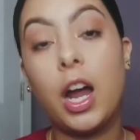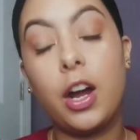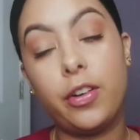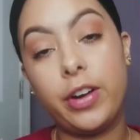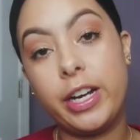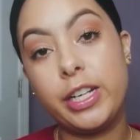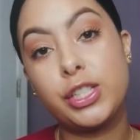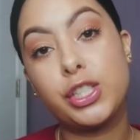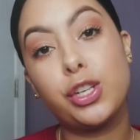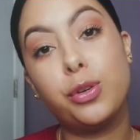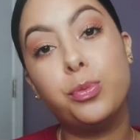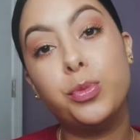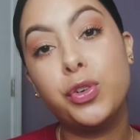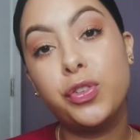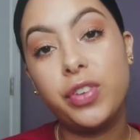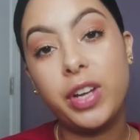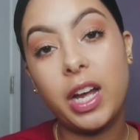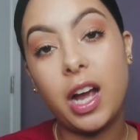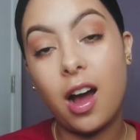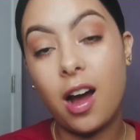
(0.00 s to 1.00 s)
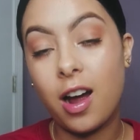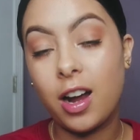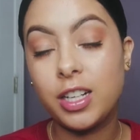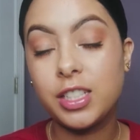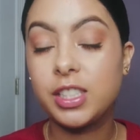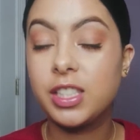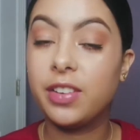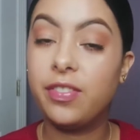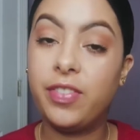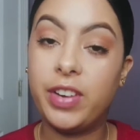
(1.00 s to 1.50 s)
Alright, so moving
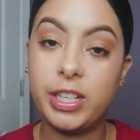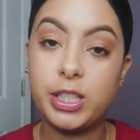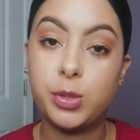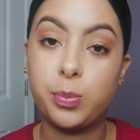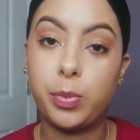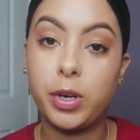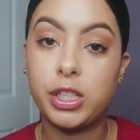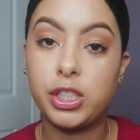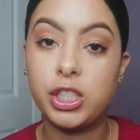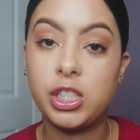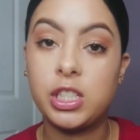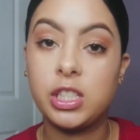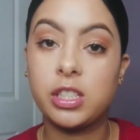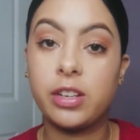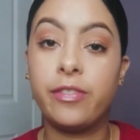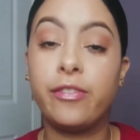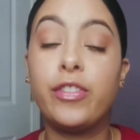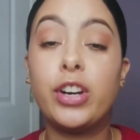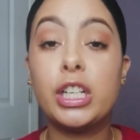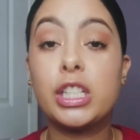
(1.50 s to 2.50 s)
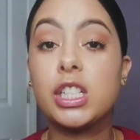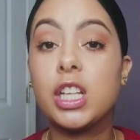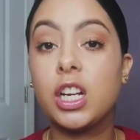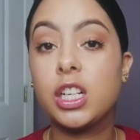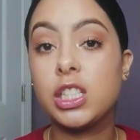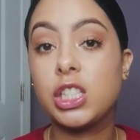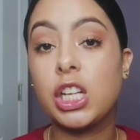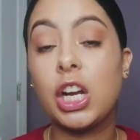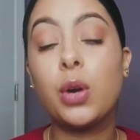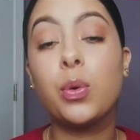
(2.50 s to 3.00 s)
on to face brushes. I'm first
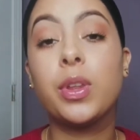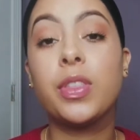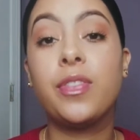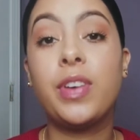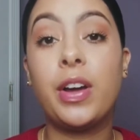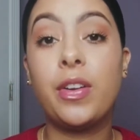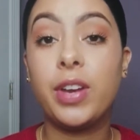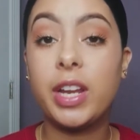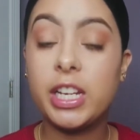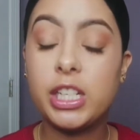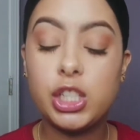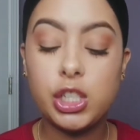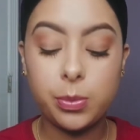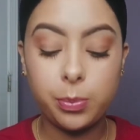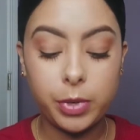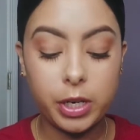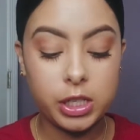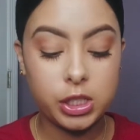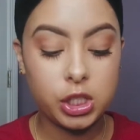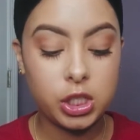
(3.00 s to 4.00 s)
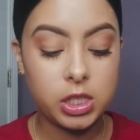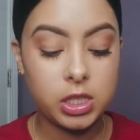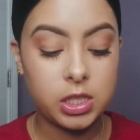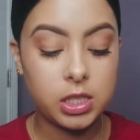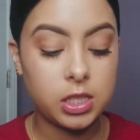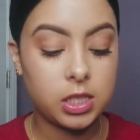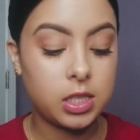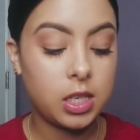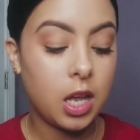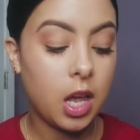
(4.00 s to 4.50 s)
going to start with foundation
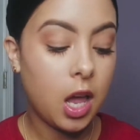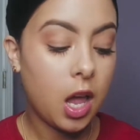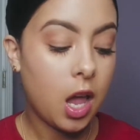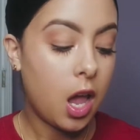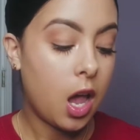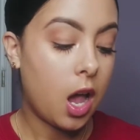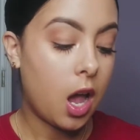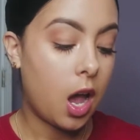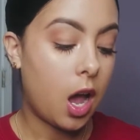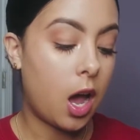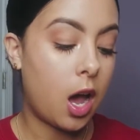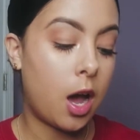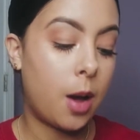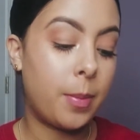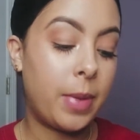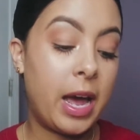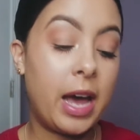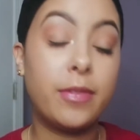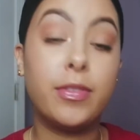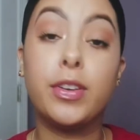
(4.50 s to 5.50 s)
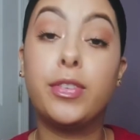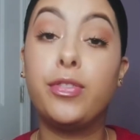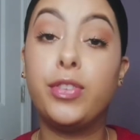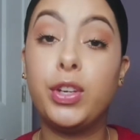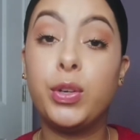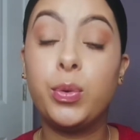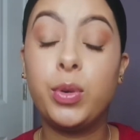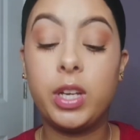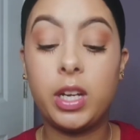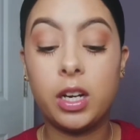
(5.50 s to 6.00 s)
brushes. I have a
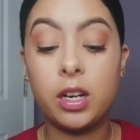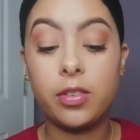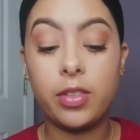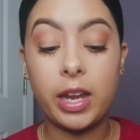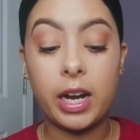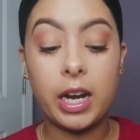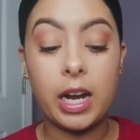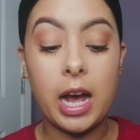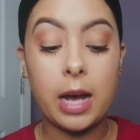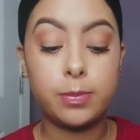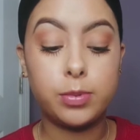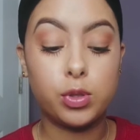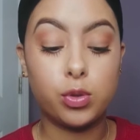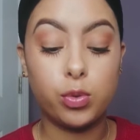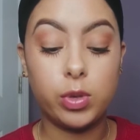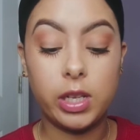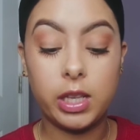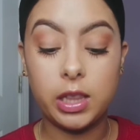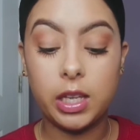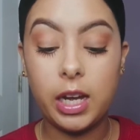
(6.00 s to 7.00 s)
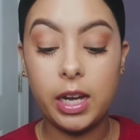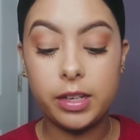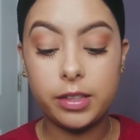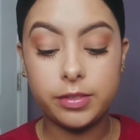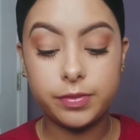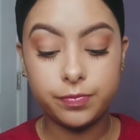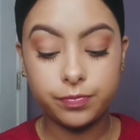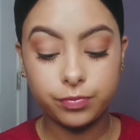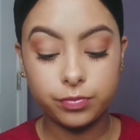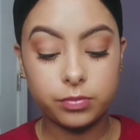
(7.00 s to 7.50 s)
few here that I absolutely
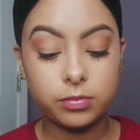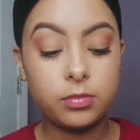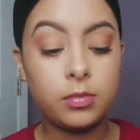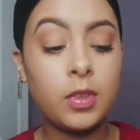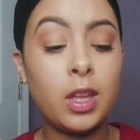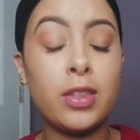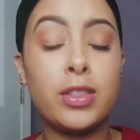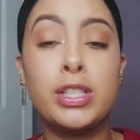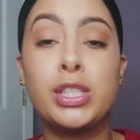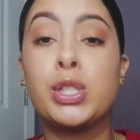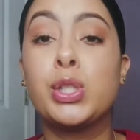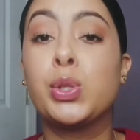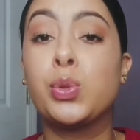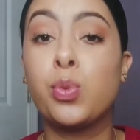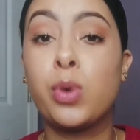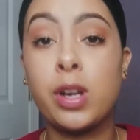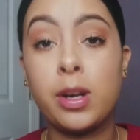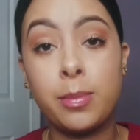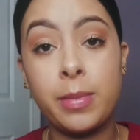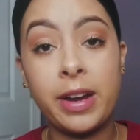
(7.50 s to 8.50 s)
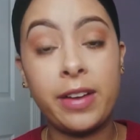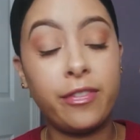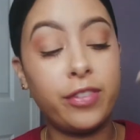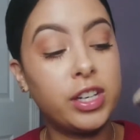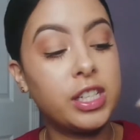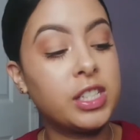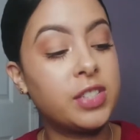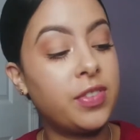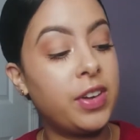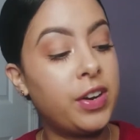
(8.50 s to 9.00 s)
love. This is one of my
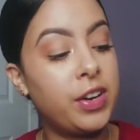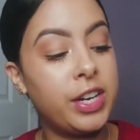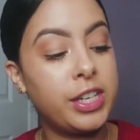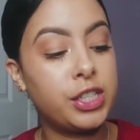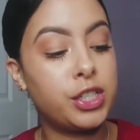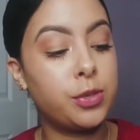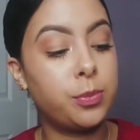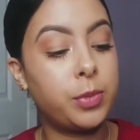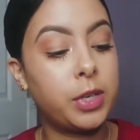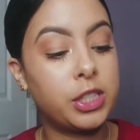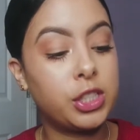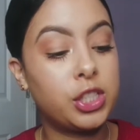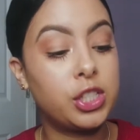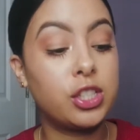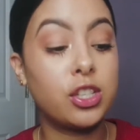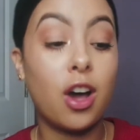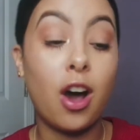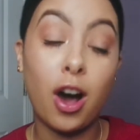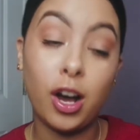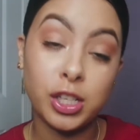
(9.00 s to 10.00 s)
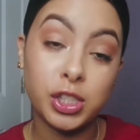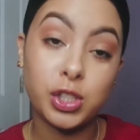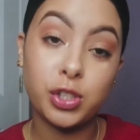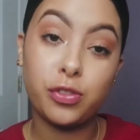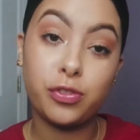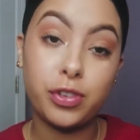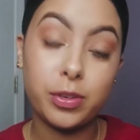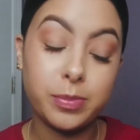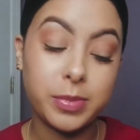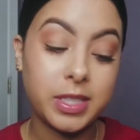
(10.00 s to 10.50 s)
first foundation brushes,
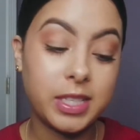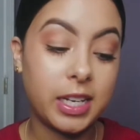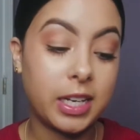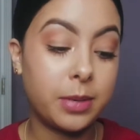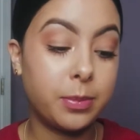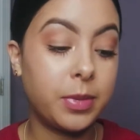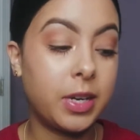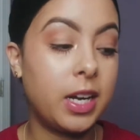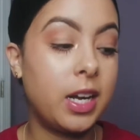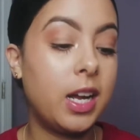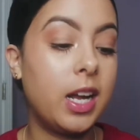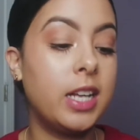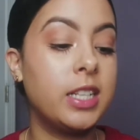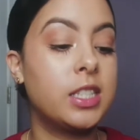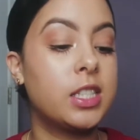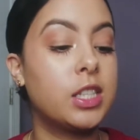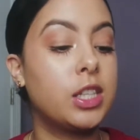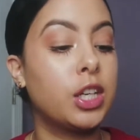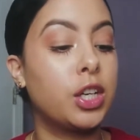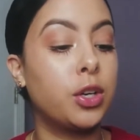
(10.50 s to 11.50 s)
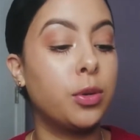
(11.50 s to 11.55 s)
also from Sigma. It's the